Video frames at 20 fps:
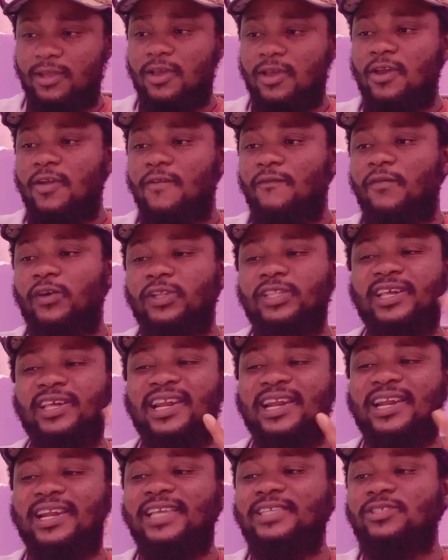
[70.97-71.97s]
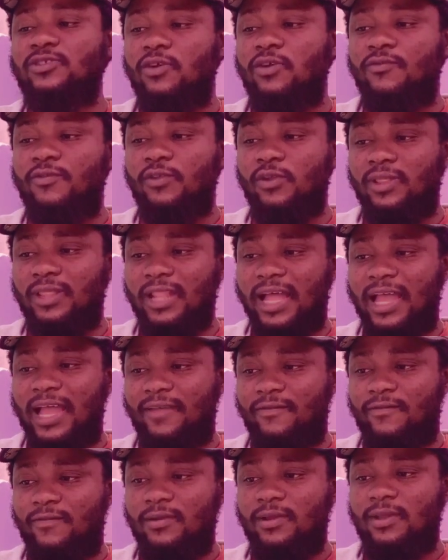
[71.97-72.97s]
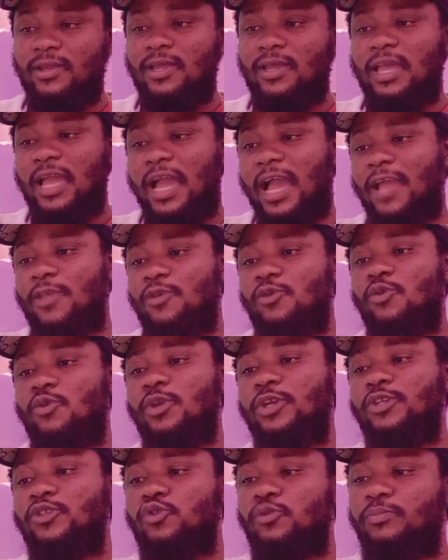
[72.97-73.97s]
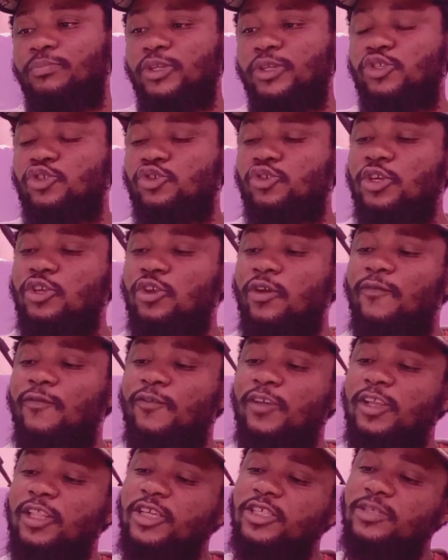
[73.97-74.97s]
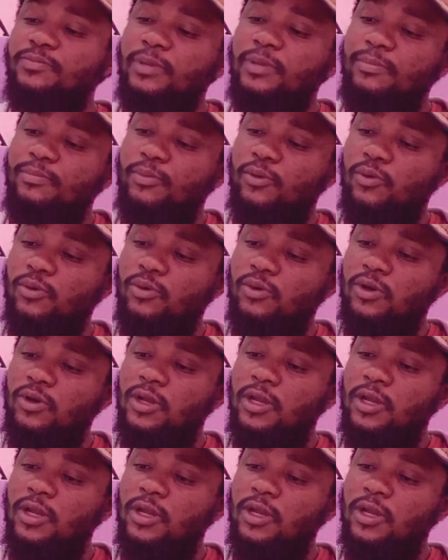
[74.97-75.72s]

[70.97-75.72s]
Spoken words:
for the rest of your life, are you going to betray your village people